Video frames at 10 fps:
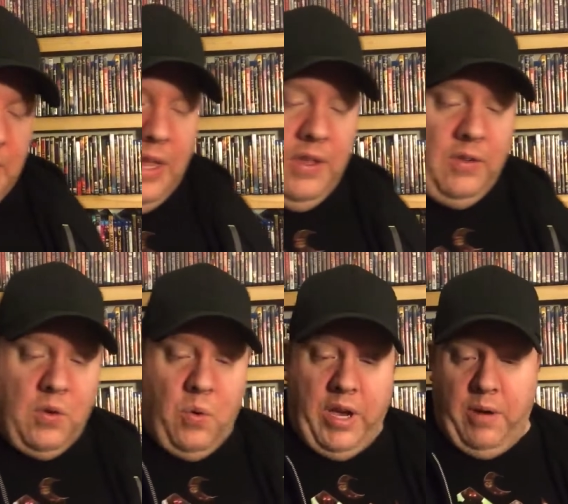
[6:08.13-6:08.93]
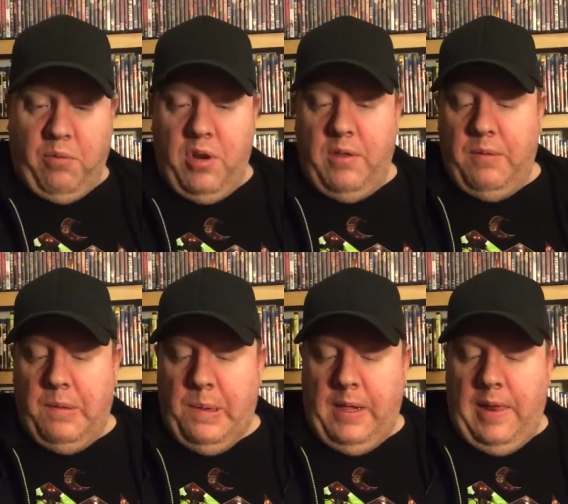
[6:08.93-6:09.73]
that I think is going out of print
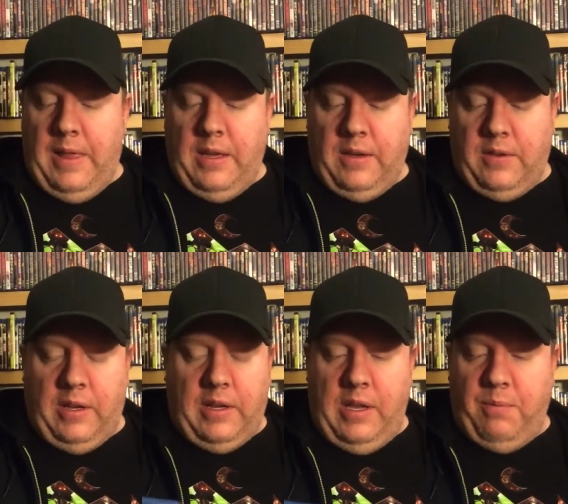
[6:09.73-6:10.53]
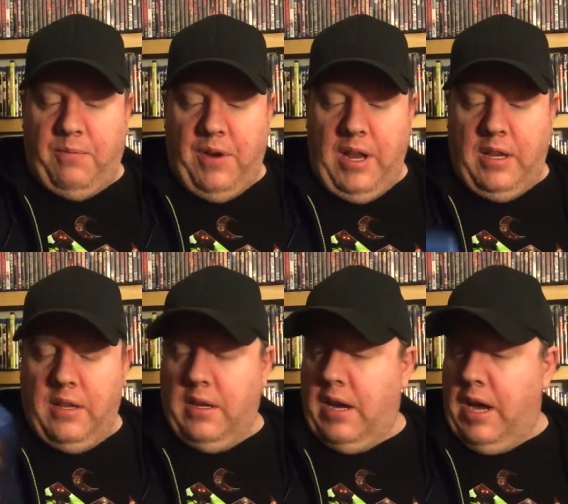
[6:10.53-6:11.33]
because I keep finding
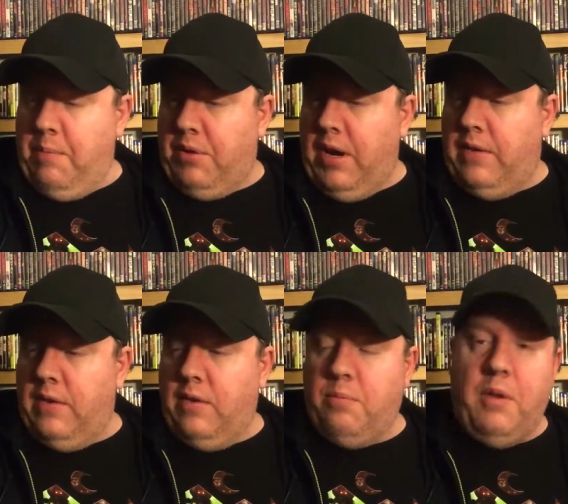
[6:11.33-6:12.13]
it high prices,